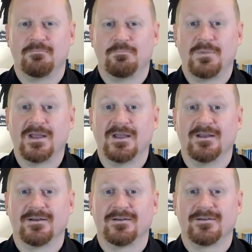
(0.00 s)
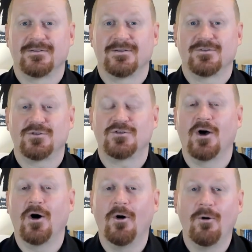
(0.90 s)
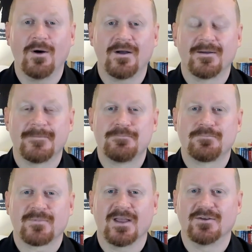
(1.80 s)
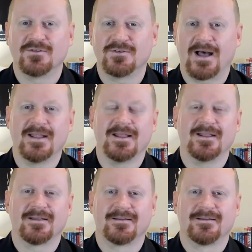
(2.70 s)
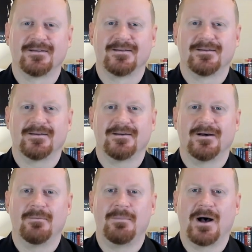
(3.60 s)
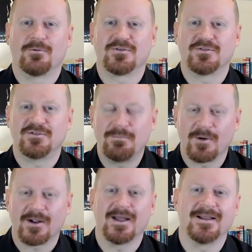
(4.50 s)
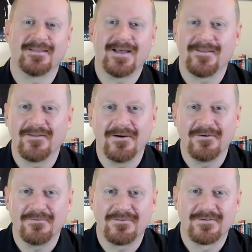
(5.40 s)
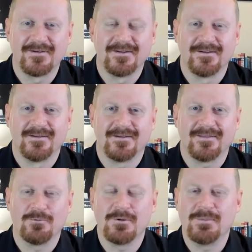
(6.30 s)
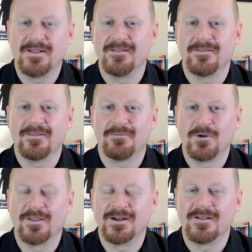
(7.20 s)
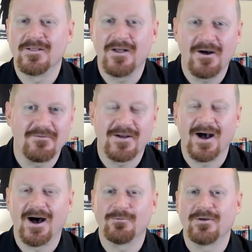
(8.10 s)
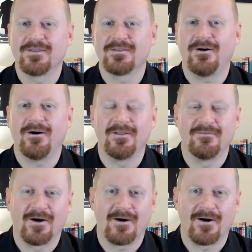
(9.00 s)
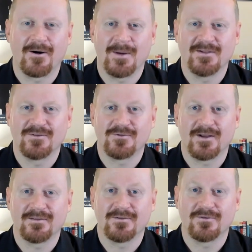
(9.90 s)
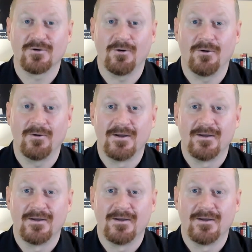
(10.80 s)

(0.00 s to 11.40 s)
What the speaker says: be so excited about reciprocating that love, that we'd be willing to love God with all of our heart, mind, strength, and soul,